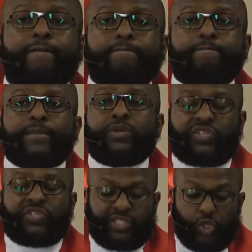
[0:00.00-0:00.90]
You see,
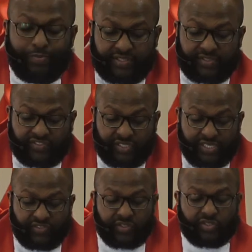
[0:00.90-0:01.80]
as humans in
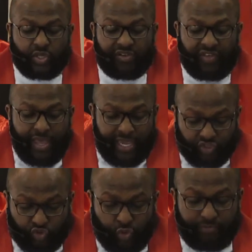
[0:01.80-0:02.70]
seasons of
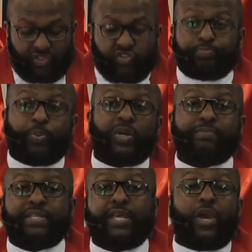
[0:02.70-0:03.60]
extreme
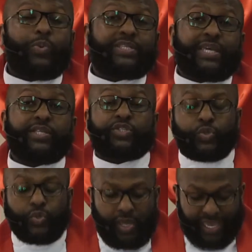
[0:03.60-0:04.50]
disappointment, we tend
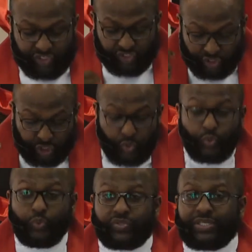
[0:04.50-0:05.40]
to
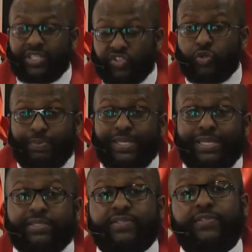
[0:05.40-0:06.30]
excuse
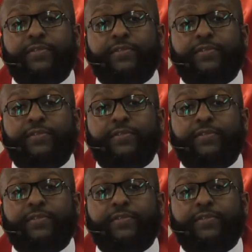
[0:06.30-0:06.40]
disobedience.